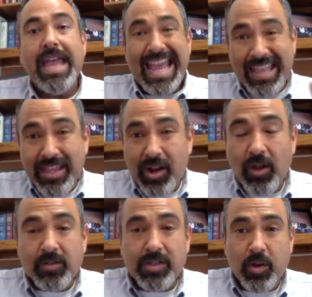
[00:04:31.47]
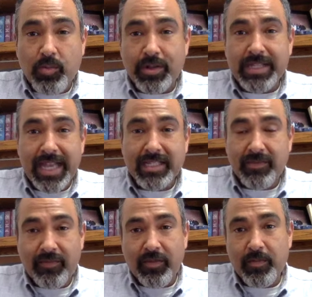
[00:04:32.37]
And then also protect
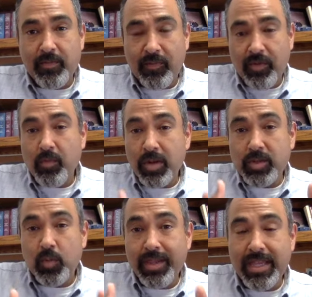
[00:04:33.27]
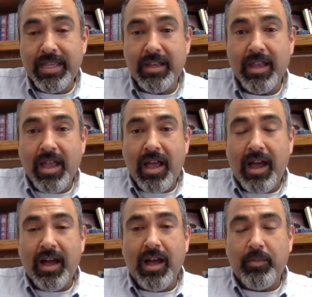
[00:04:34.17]
him from what's within.
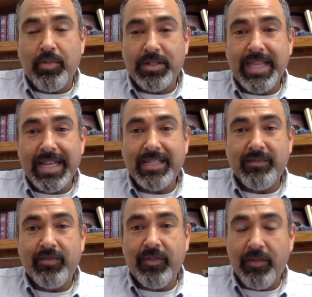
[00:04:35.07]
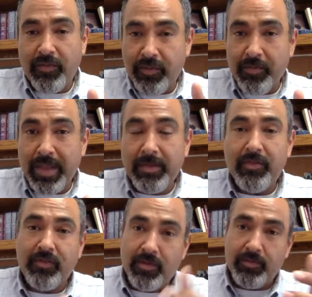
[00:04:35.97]
Protect him from maybe
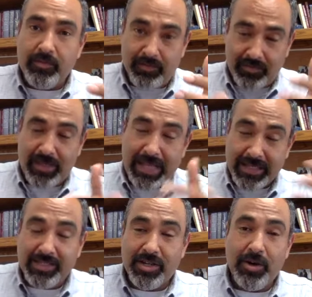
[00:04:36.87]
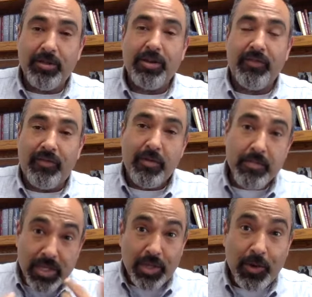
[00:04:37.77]
from, as I said earlier,
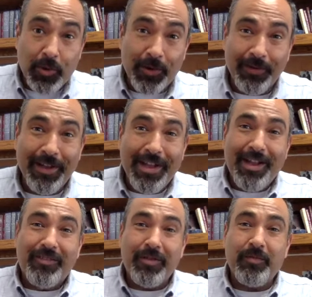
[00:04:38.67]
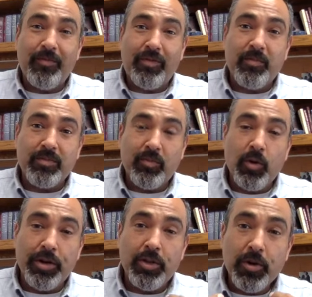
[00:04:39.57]
from you, from
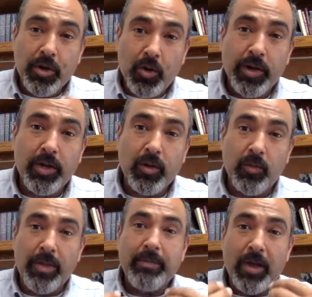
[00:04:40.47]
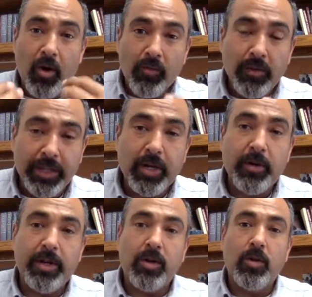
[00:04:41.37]
where you're critical, maybe overly
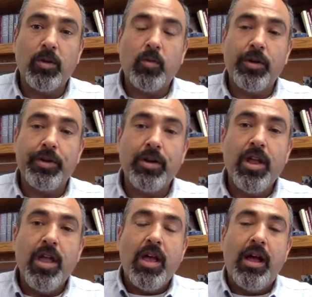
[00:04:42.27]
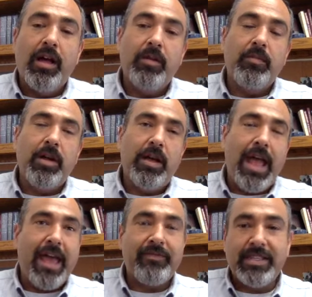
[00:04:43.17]
critical, or where you're
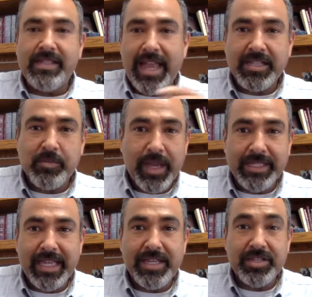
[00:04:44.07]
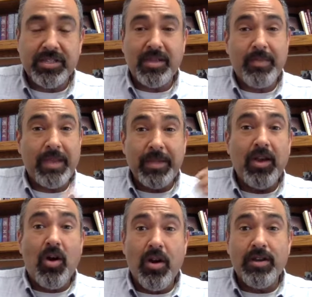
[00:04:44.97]
have these expectations that
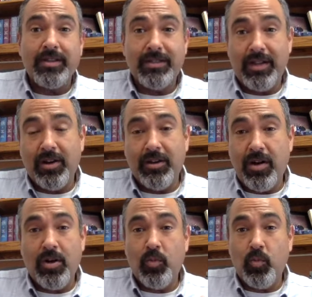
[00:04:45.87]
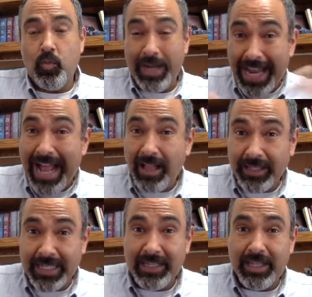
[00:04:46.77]
maybe aren't
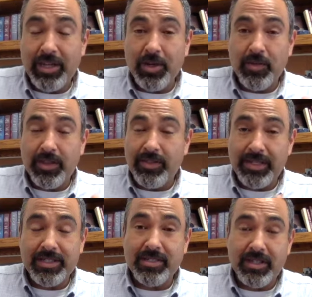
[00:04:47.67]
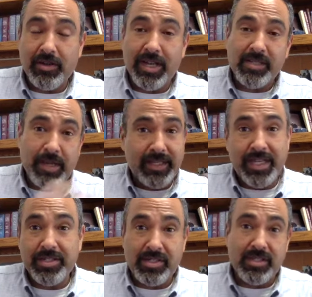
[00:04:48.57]
reality. You know, that they're
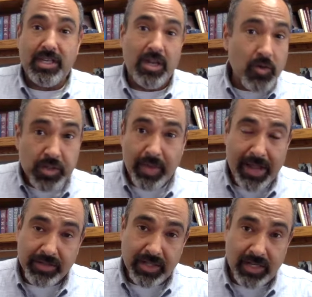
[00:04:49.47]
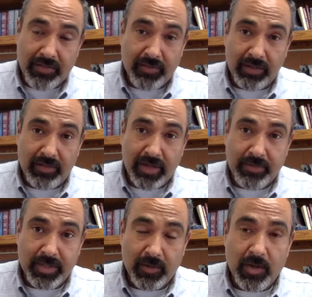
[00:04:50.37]
expectations that no spouse could ever live up
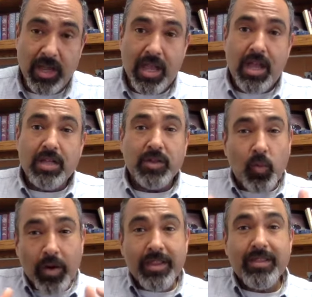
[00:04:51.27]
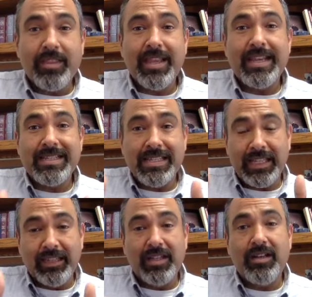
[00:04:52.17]
to. So one of the things that
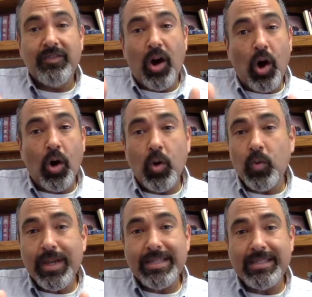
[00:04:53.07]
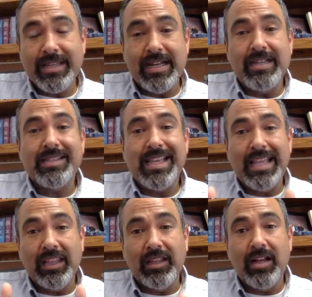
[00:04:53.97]
love always does,
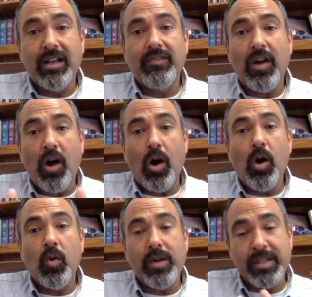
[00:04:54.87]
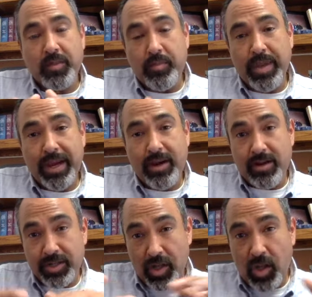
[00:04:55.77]
love always
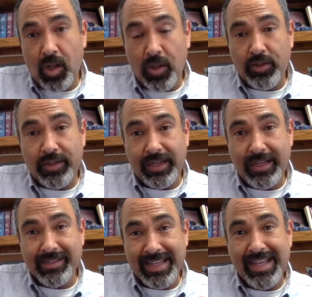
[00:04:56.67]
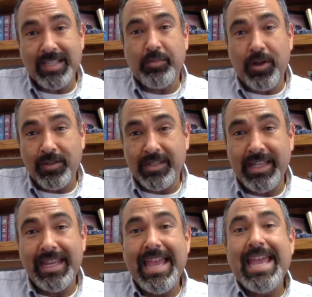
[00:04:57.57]
bears all things, and as Paul
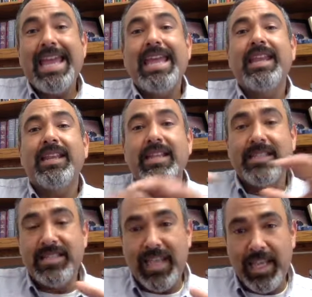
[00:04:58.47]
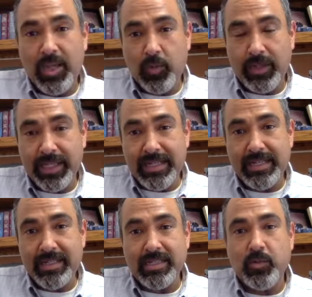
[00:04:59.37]
said, it continually
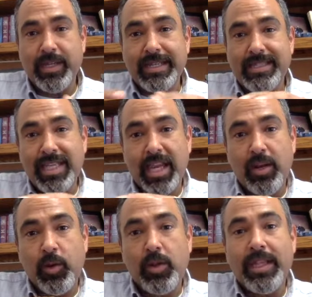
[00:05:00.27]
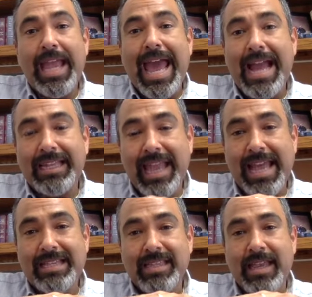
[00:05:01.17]
does this. We continually act as